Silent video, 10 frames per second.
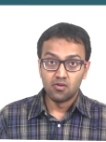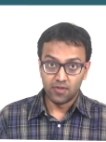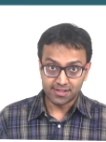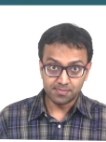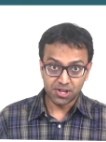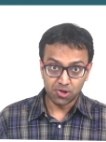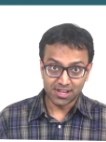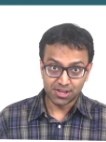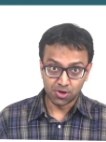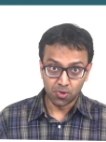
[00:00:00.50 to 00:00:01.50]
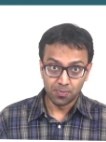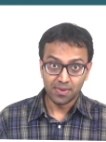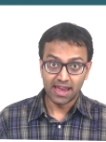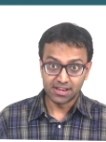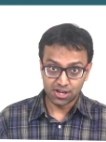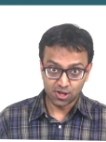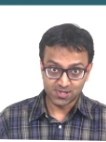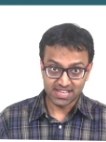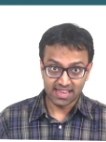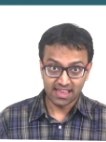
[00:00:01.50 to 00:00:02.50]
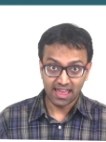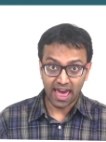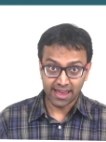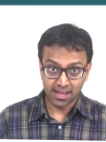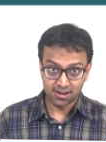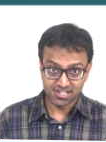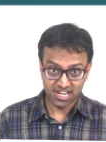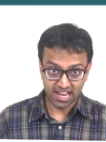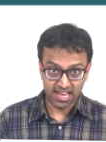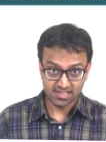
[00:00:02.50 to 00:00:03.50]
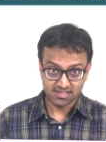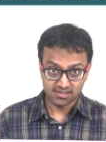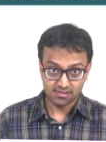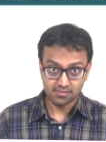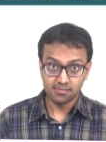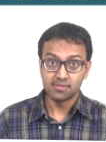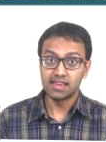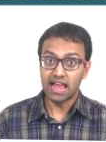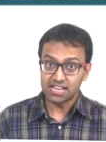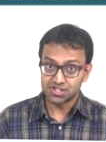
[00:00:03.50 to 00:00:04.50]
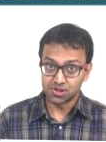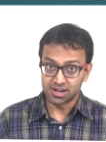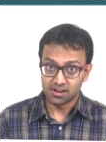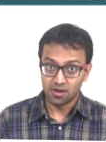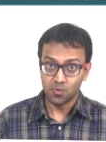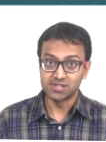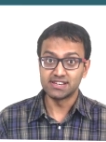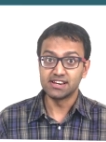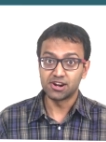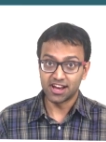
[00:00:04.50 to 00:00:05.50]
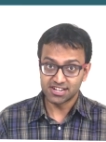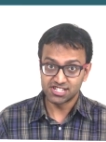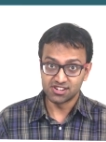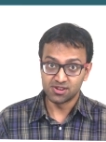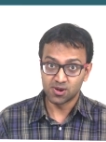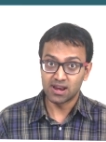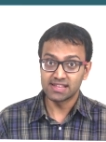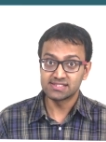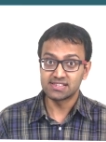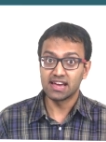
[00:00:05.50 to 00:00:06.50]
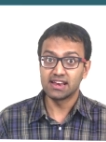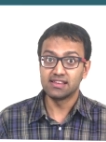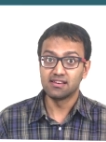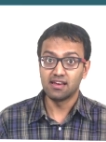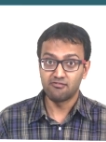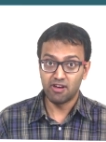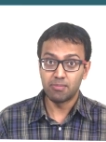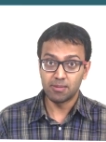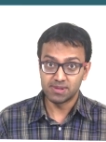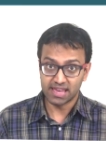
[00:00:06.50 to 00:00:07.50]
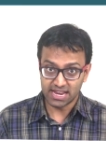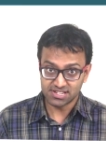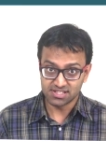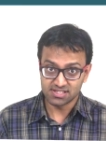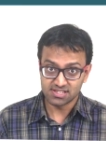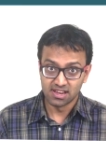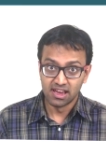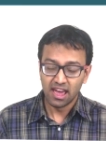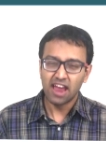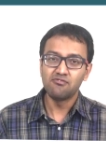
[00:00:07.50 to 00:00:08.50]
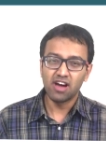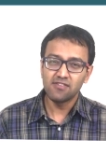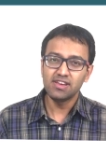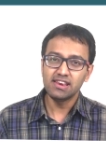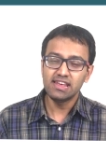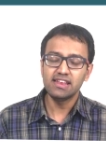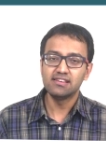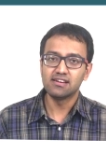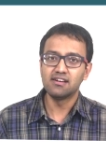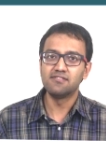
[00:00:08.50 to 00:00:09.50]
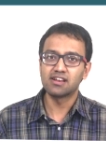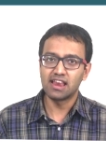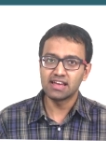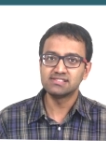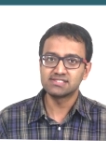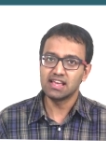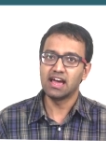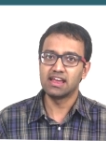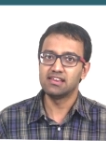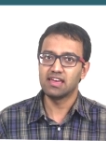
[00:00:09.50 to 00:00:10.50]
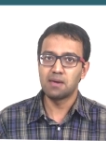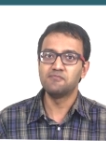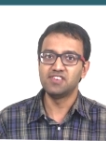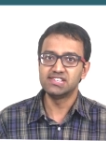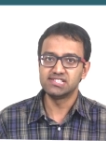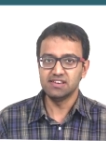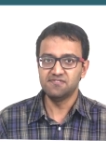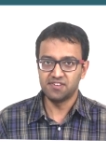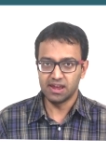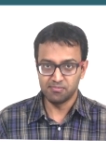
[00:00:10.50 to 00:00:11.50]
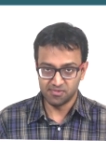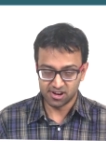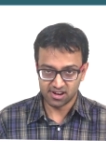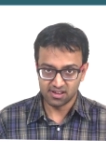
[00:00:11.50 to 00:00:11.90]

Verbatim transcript: Welcome to Unit 2, Introducing AngularJS. The last unit was an introduction to client-side web applications and why we need a client-side MVC framework.